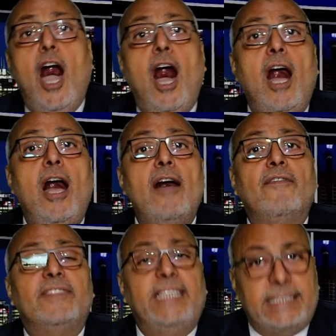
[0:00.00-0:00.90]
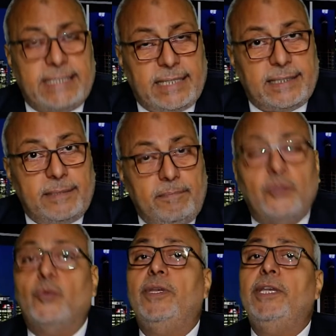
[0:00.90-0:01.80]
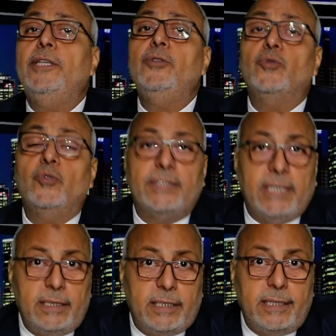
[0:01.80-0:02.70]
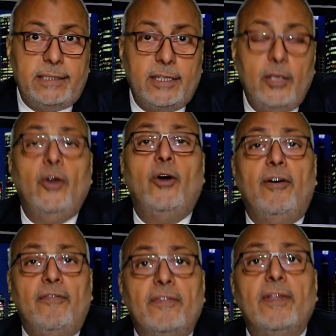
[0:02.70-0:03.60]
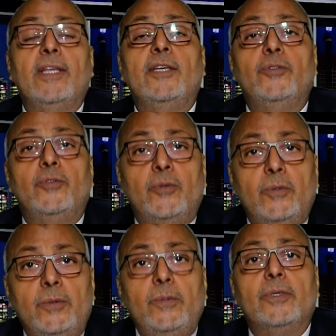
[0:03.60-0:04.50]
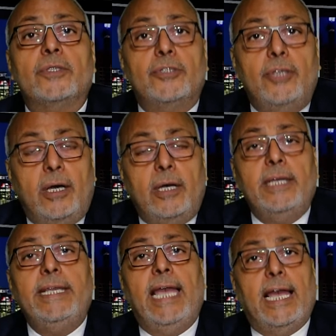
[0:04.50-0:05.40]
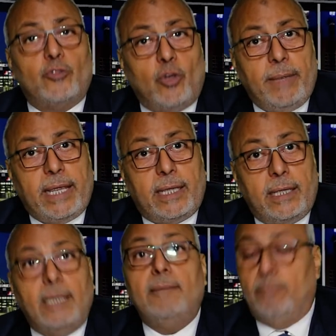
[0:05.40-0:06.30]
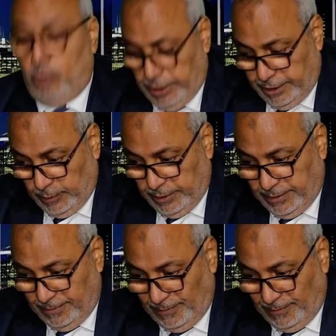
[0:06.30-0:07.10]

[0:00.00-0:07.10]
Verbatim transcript: half distance between two centers of two diatomic molecules.